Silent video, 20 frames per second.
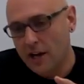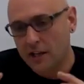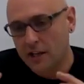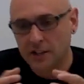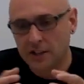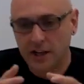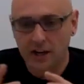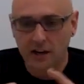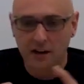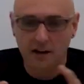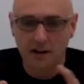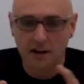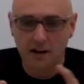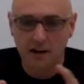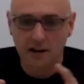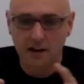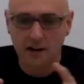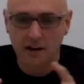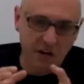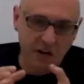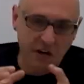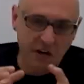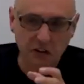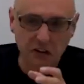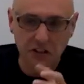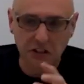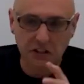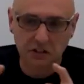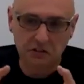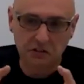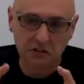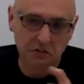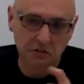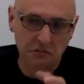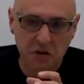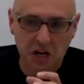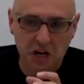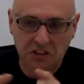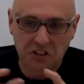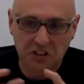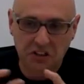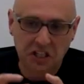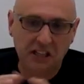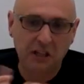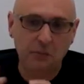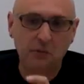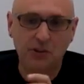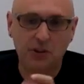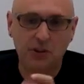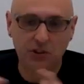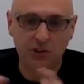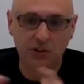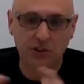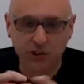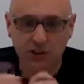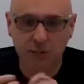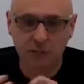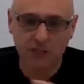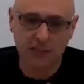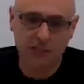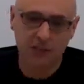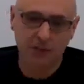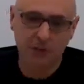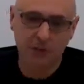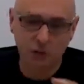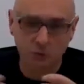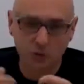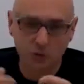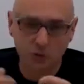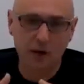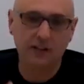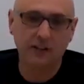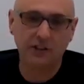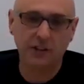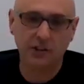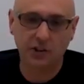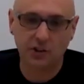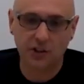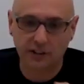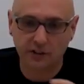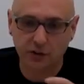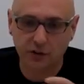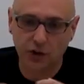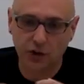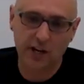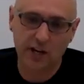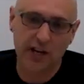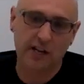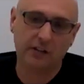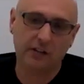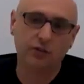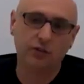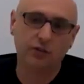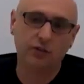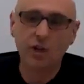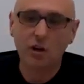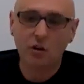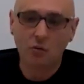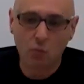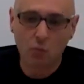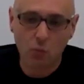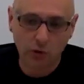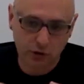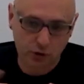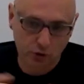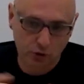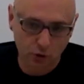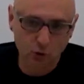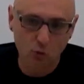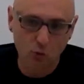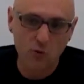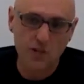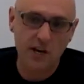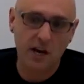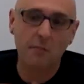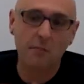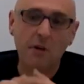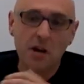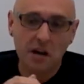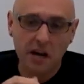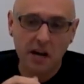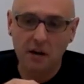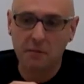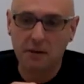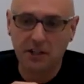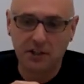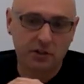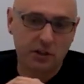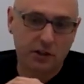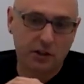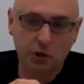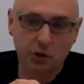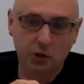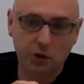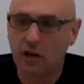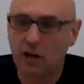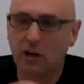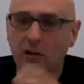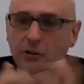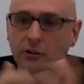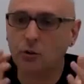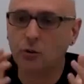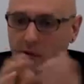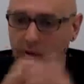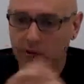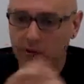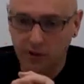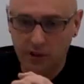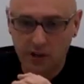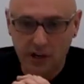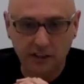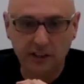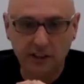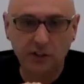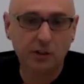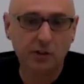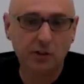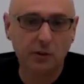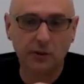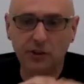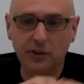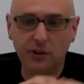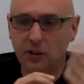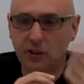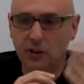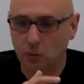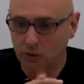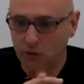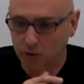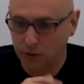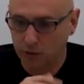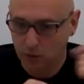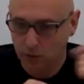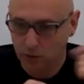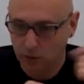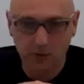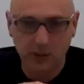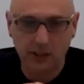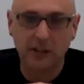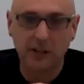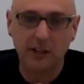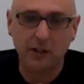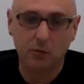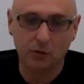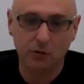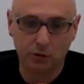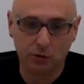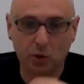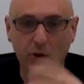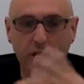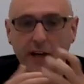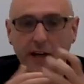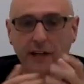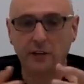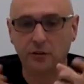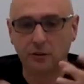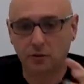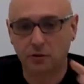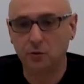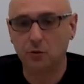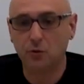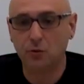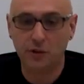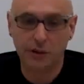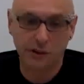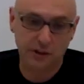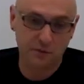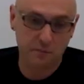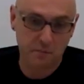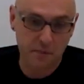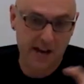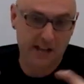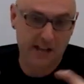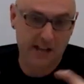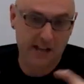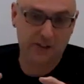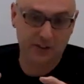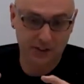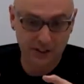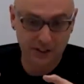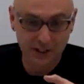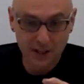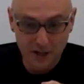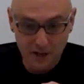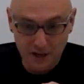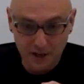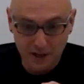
is a fairly autonomous system that consumes policies and understands what to do with them, and it basically tells you, I'll do it. It doesn't guarantee it will do it, but it will try to do its best